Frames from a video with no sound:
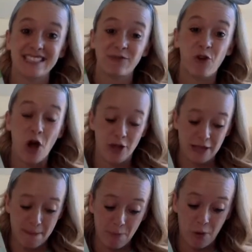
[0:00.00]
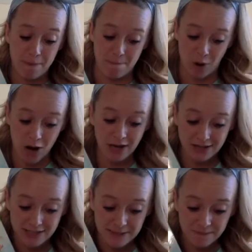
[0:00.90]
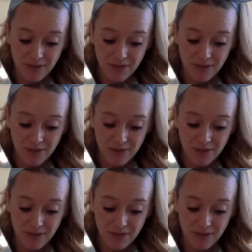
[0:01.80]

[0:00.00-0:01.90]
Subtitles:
on the important parts.